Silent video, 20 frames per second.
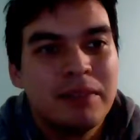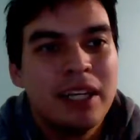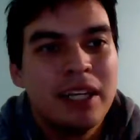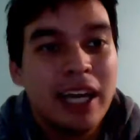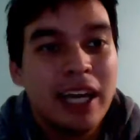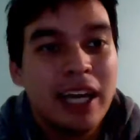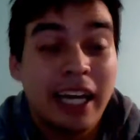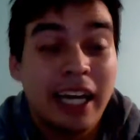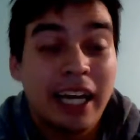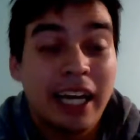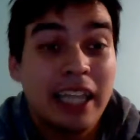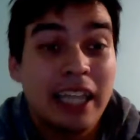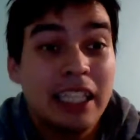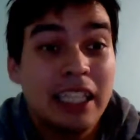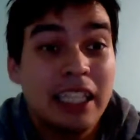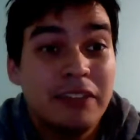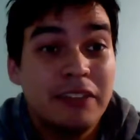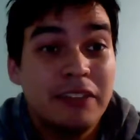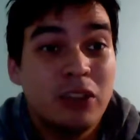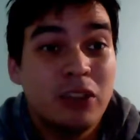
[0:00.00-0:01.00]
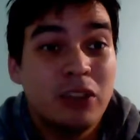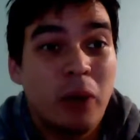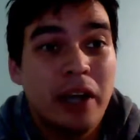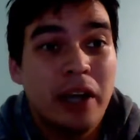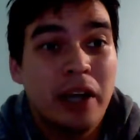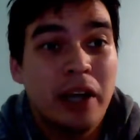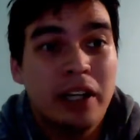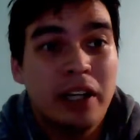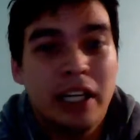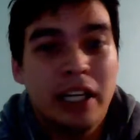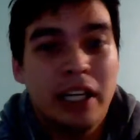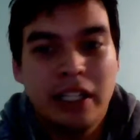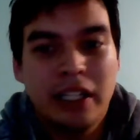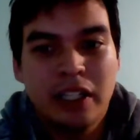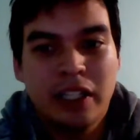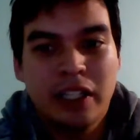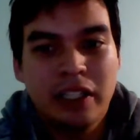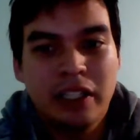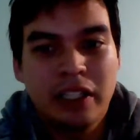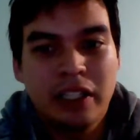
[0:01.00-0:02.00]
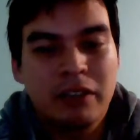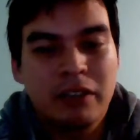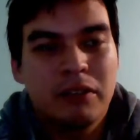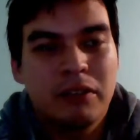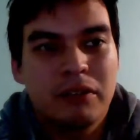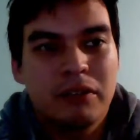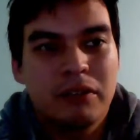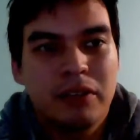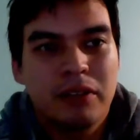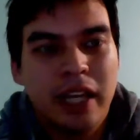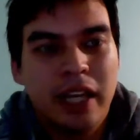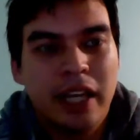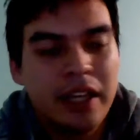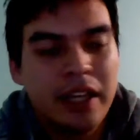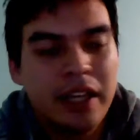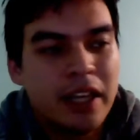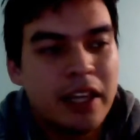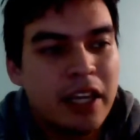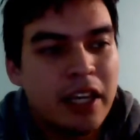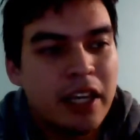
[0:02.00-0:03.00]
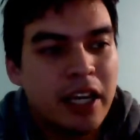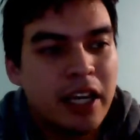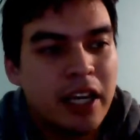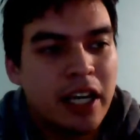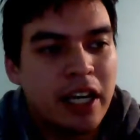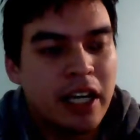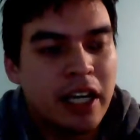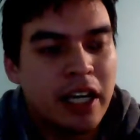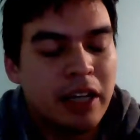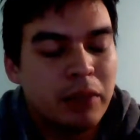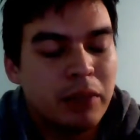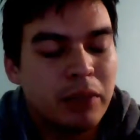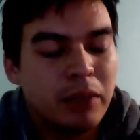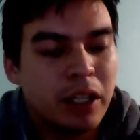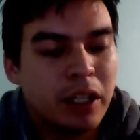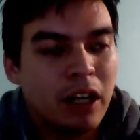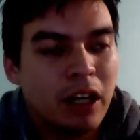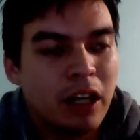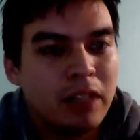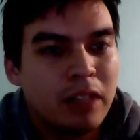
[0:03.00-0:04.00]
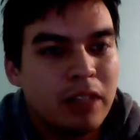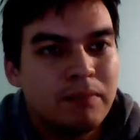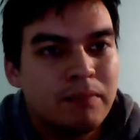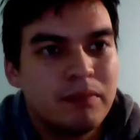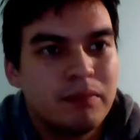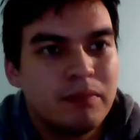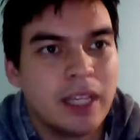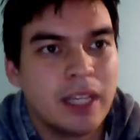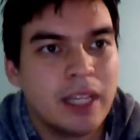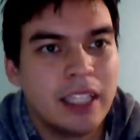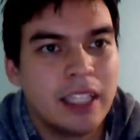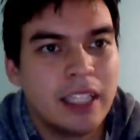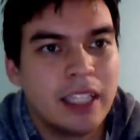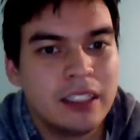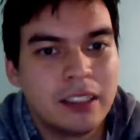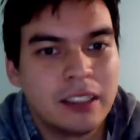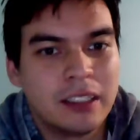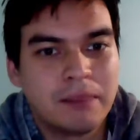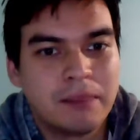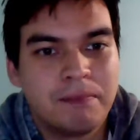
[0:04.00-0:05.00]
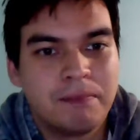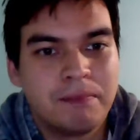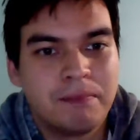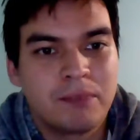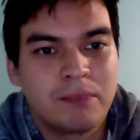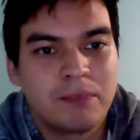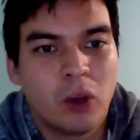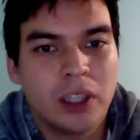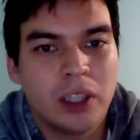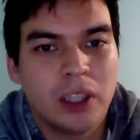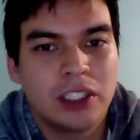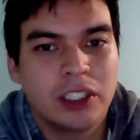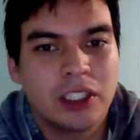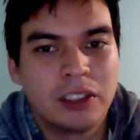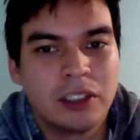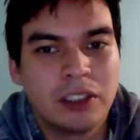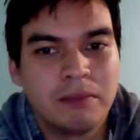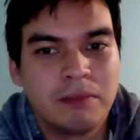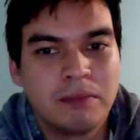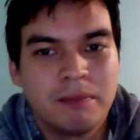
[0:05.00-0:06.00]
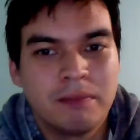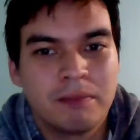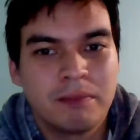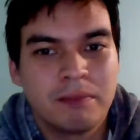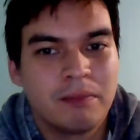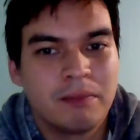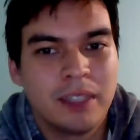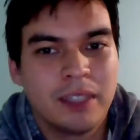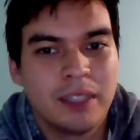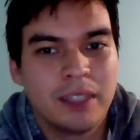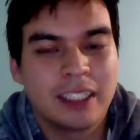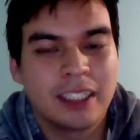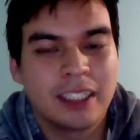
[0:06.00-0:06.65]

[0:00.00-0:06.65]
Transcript: it kind of gives it away in the what do you call it? In the question, it